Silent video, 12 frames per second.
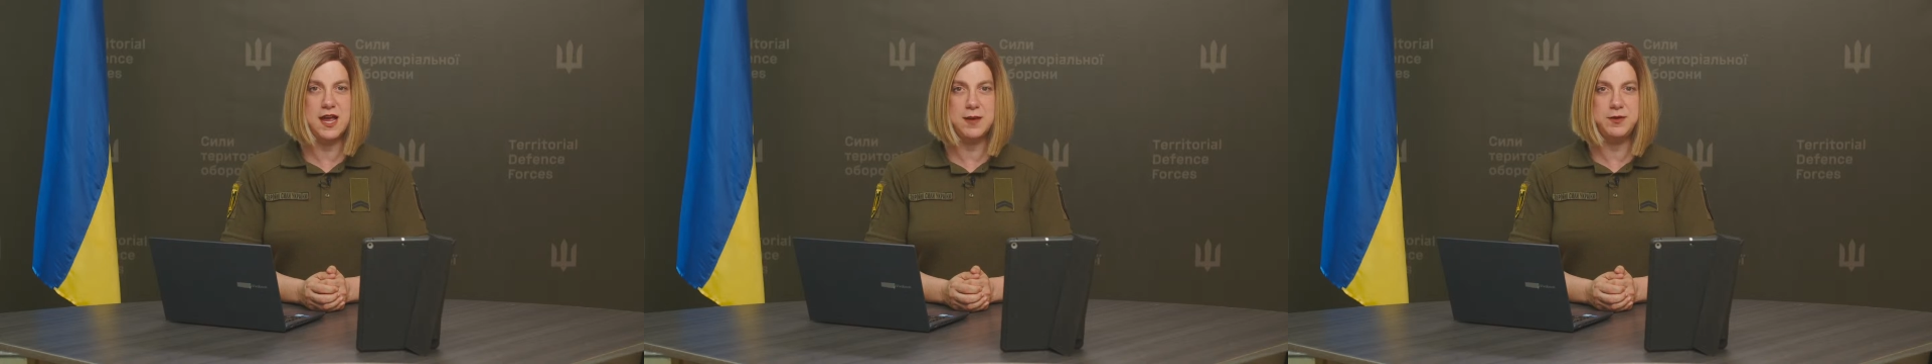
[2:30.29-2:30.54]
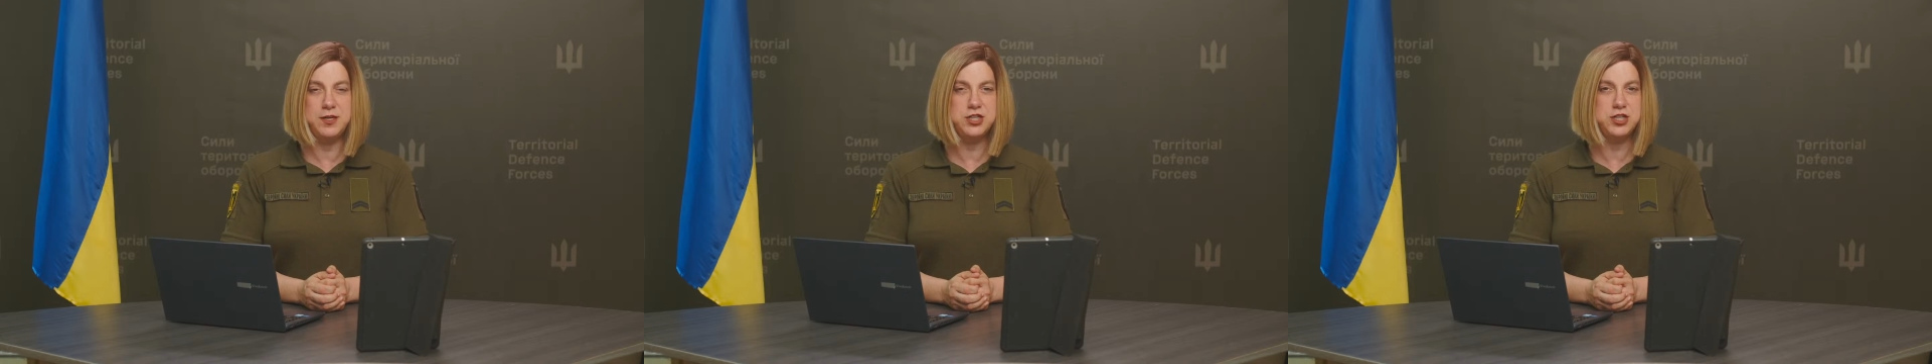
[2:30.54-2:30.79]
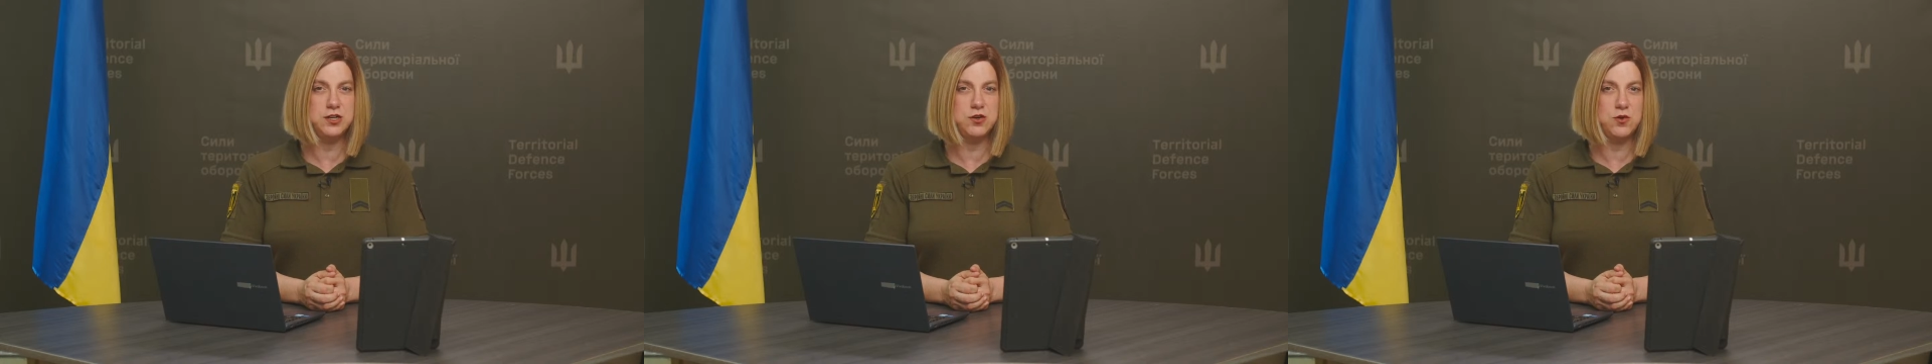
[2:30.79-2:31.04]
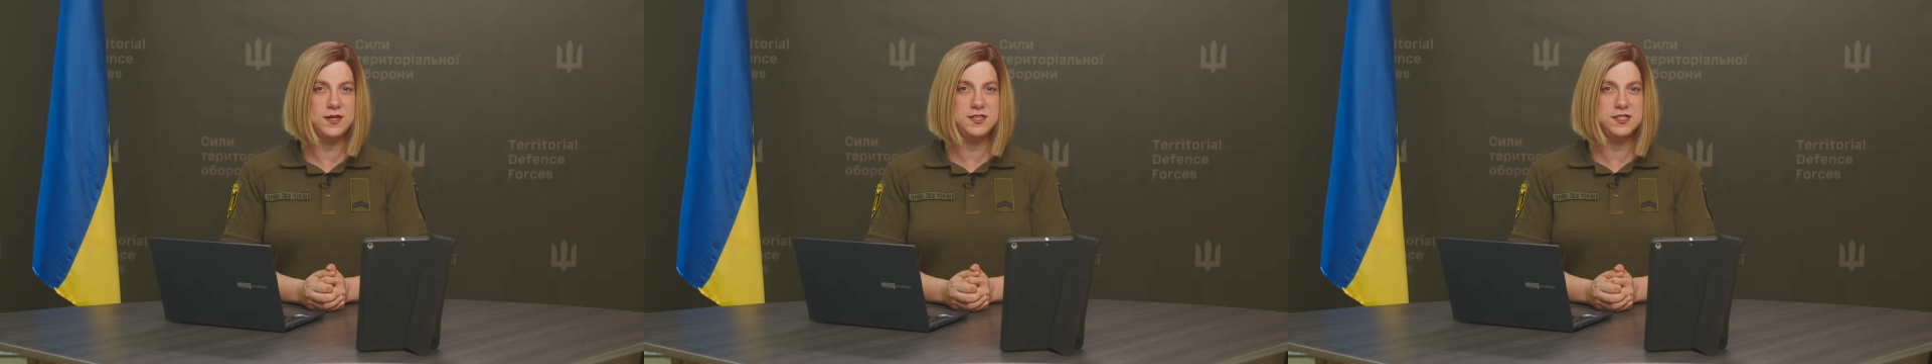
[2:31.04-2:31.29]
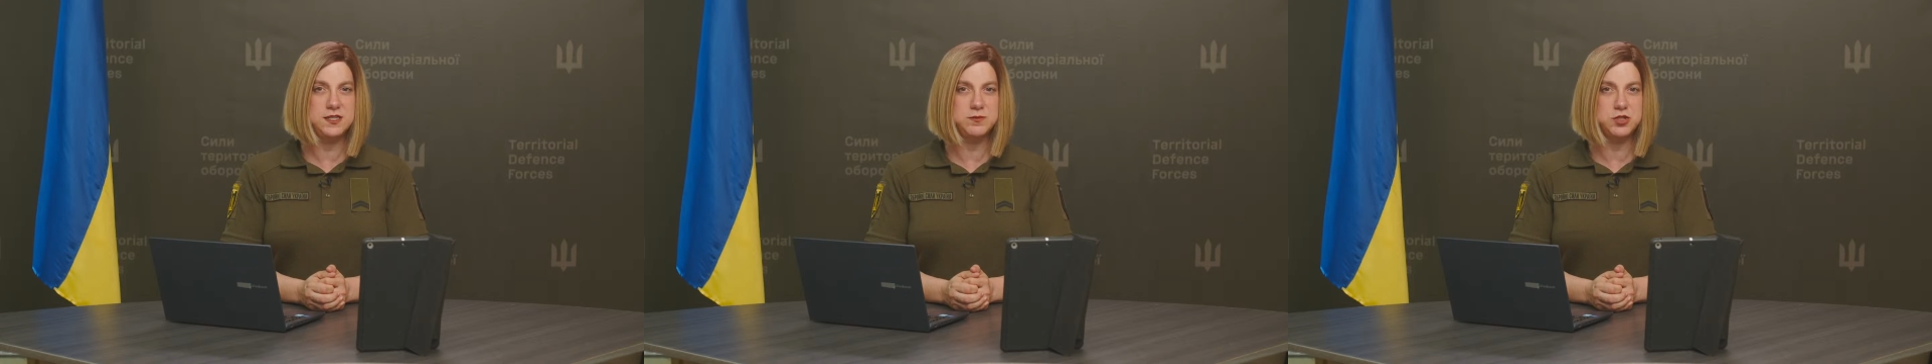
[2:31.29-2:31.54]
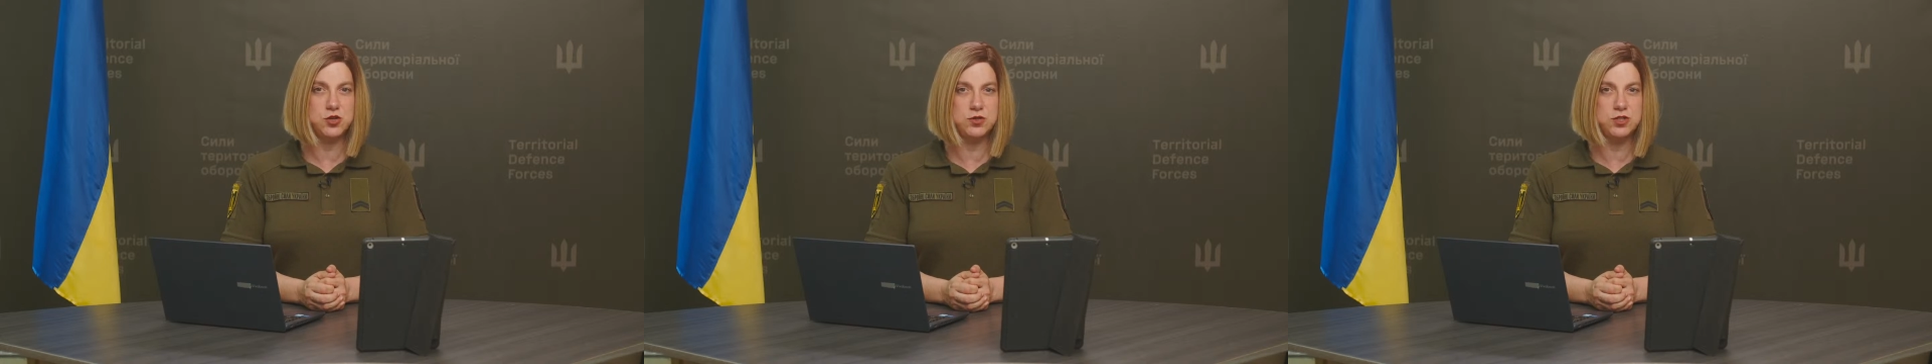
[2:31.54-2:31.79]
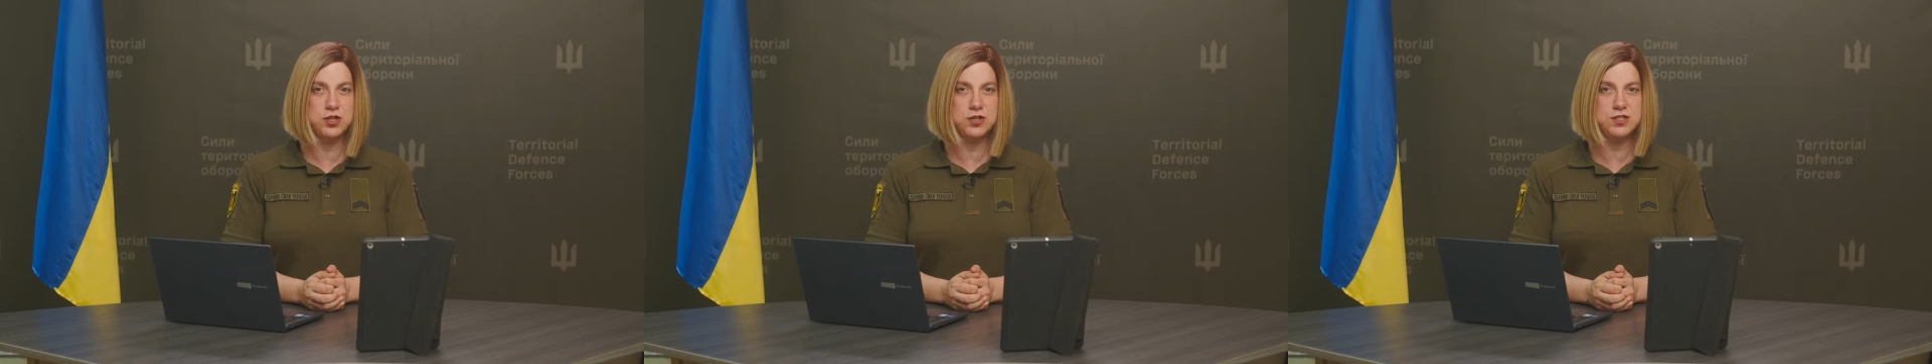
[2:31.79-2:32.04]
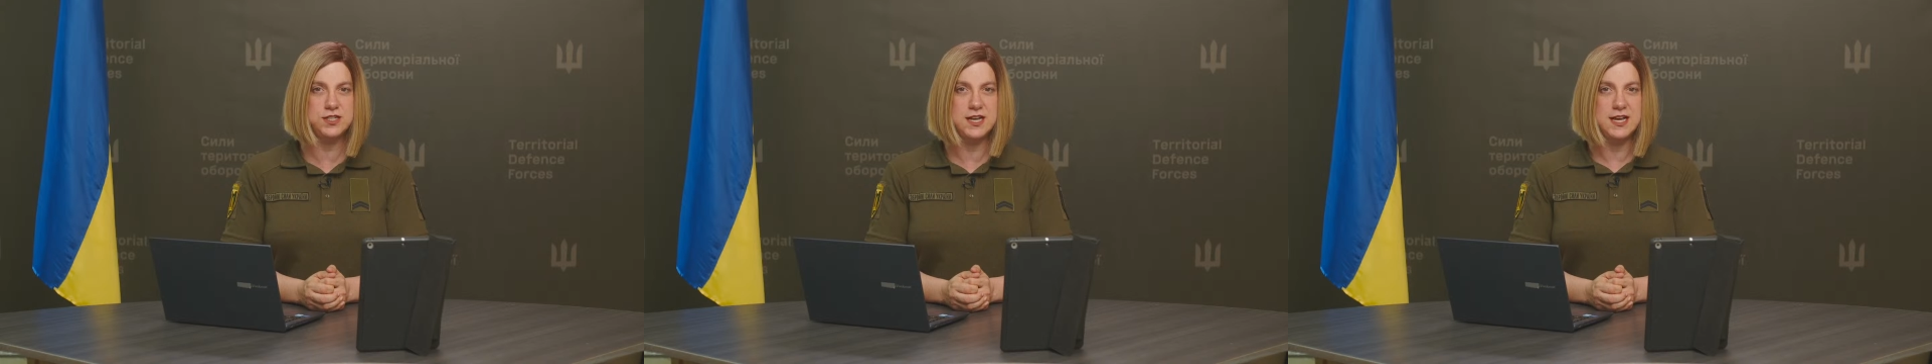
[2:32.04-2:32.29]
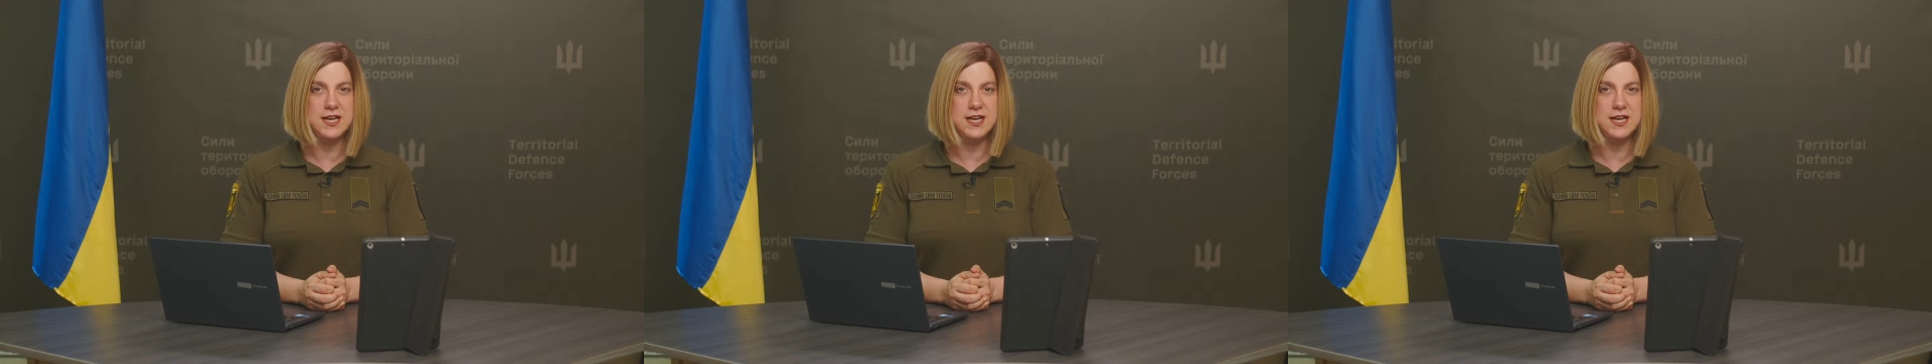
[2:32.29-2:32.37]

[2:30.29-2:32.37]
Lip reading: ammunition according to some soldiers,